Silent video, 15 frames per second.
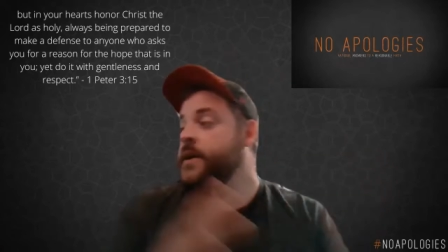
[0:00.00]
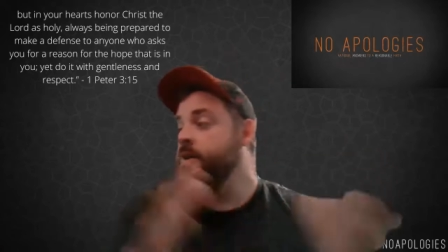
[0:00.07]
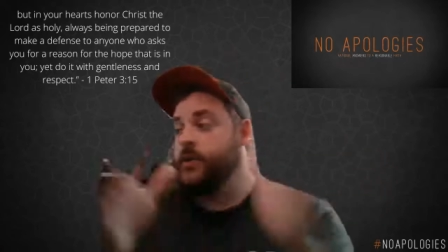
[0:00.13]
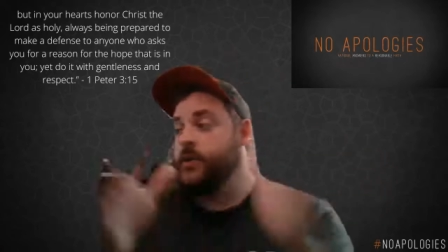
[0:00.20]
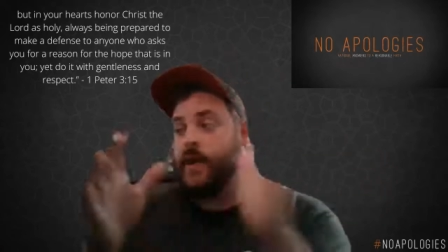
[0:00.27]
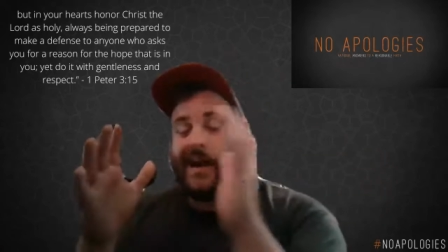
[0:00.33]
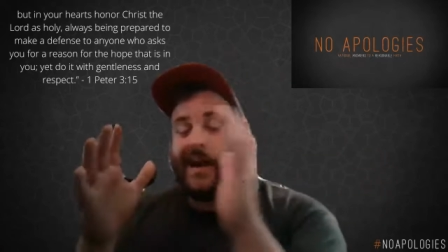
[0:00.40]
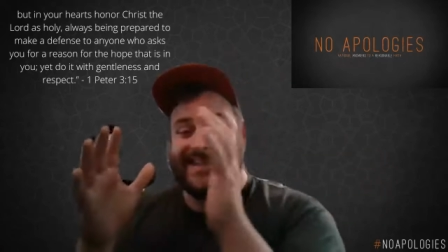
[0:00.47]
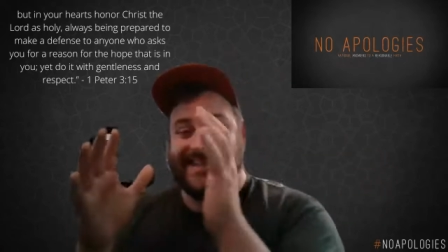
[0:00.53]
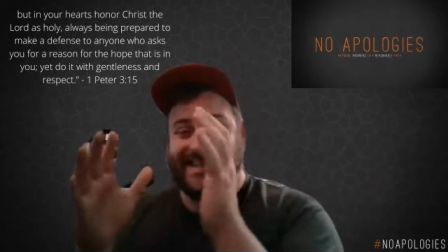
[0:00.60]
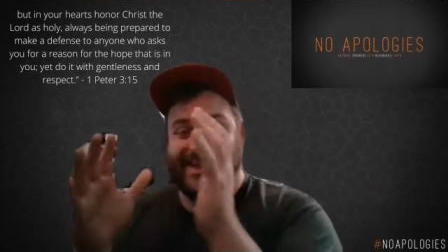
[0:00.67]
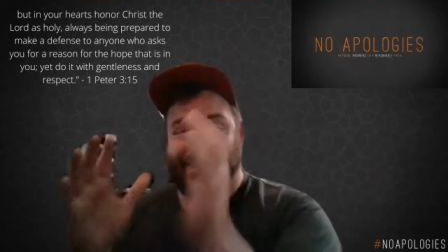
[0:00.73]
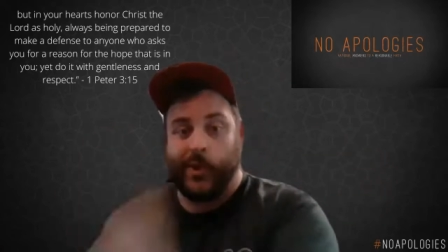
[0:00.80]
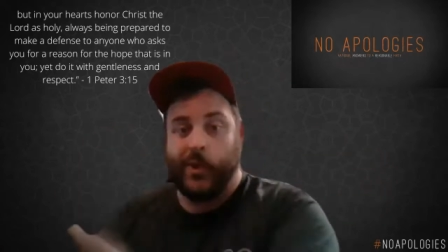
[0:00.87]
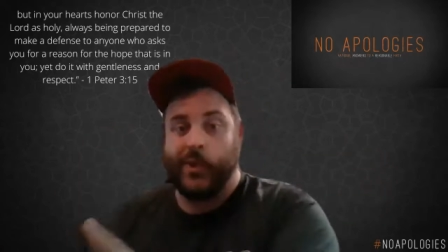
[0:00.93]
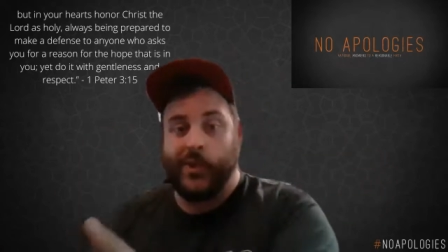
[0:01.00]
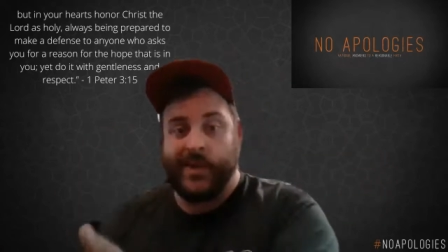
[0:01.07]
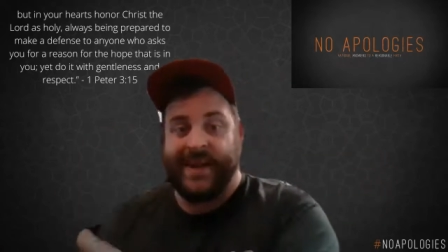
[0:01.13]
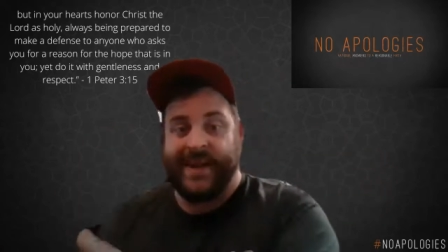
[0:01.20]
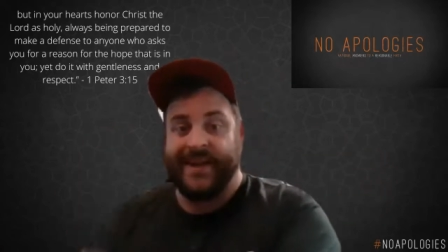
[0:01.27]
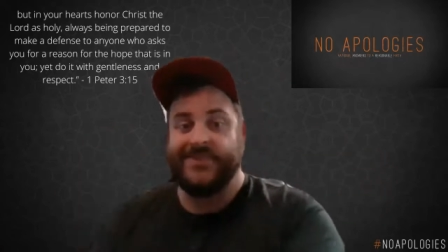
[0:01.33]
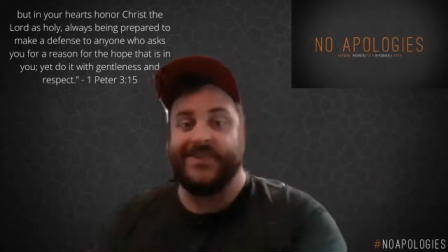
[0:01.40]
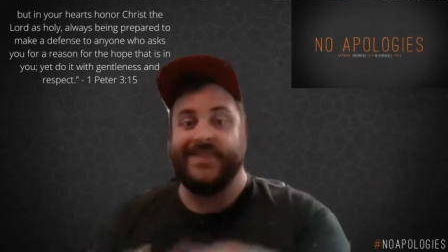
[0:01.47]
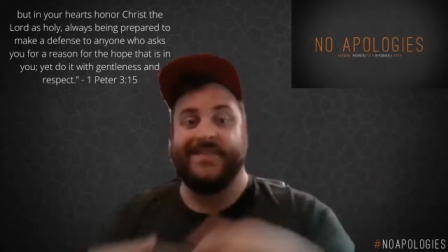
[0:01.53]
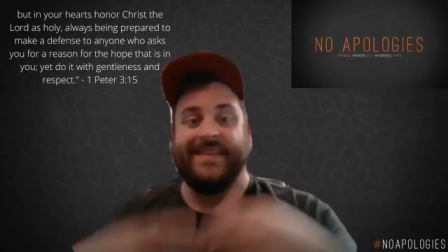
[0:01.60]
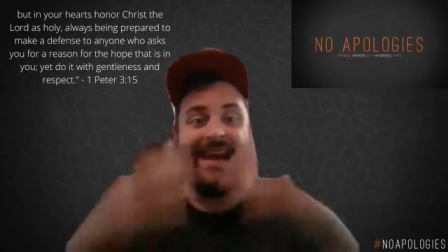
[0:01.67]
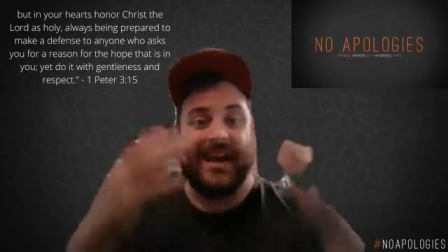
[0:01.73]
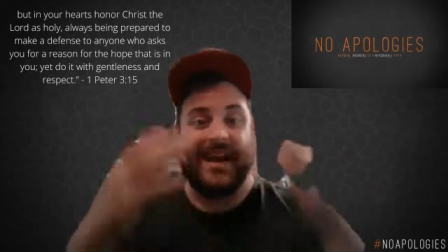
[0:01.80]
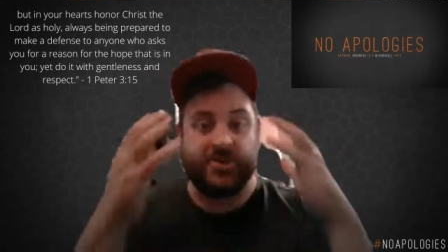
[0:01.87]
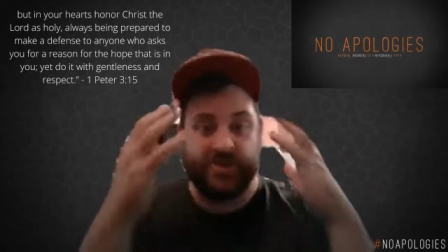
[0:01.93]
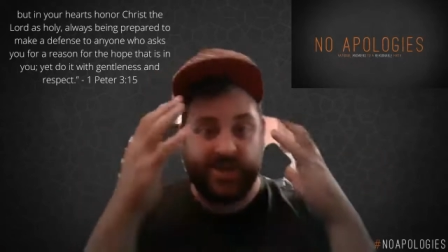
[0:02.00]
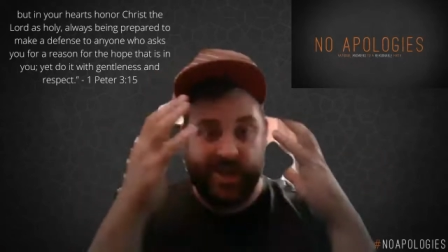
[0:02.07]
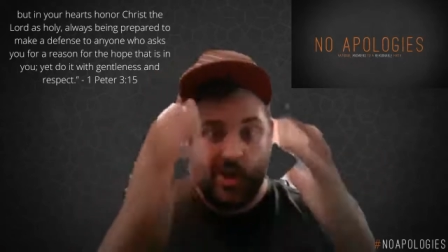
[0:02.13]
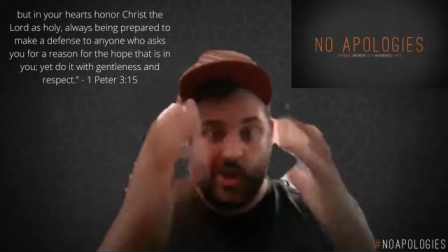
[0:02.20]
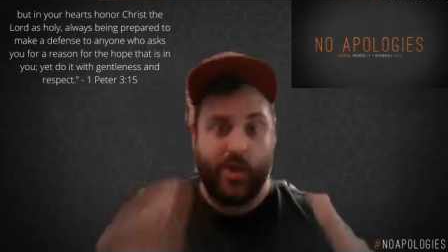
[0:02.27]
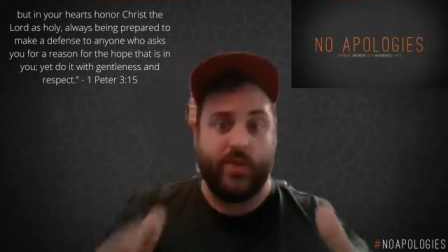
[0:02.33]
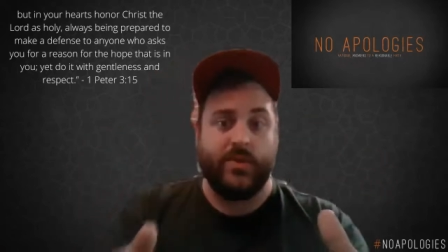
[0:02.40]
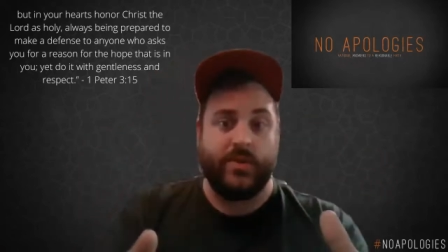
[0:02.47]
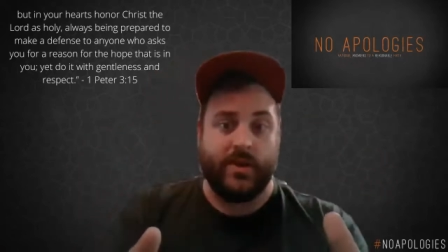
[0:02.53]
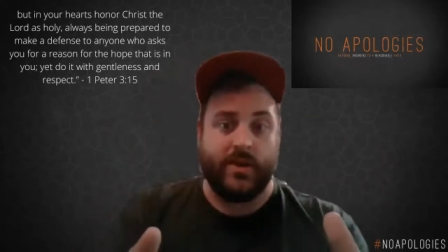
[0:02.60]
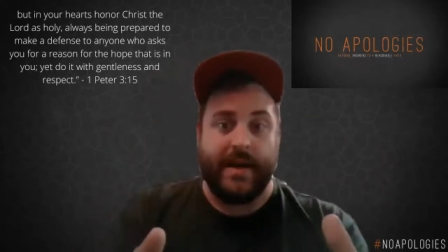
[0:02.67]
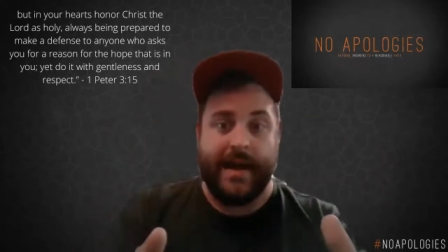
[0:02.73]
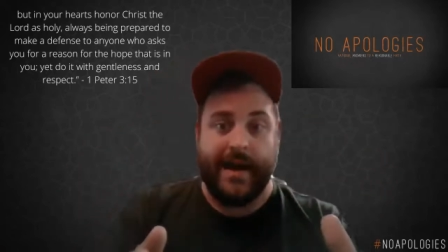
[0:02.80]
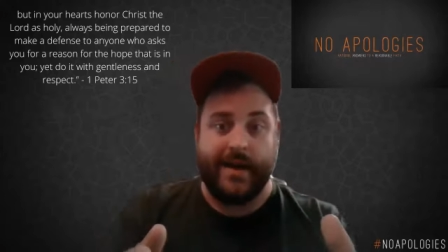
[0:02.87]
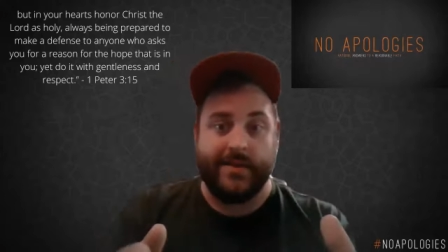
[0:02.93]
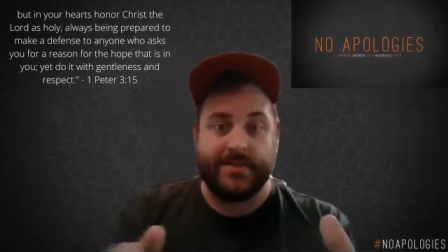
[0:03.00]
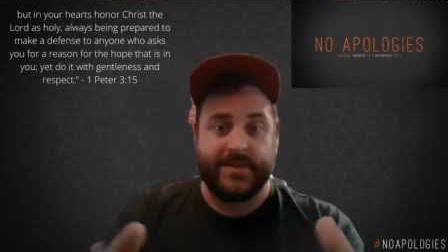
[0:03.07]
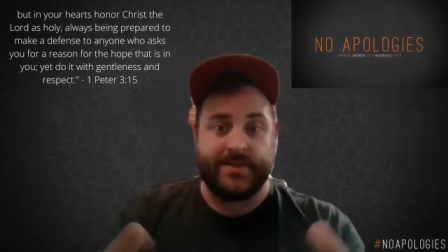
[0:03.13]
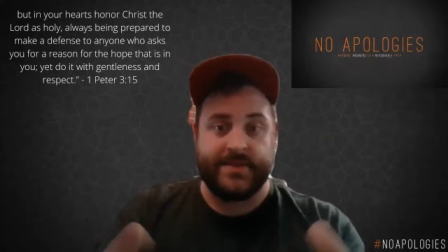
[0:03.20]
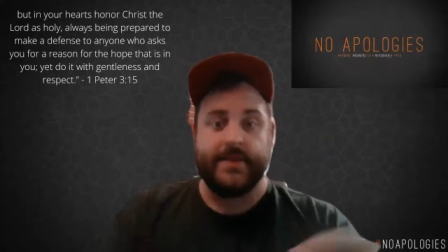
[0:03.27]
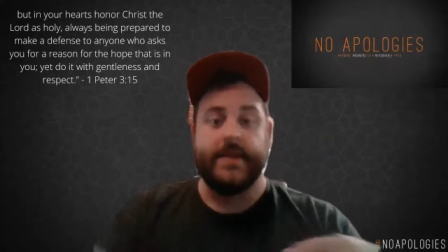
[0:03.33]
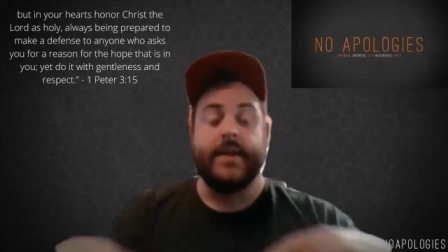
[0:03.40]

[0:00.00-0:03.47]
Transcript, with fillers: their house is a real location, they actually own their house,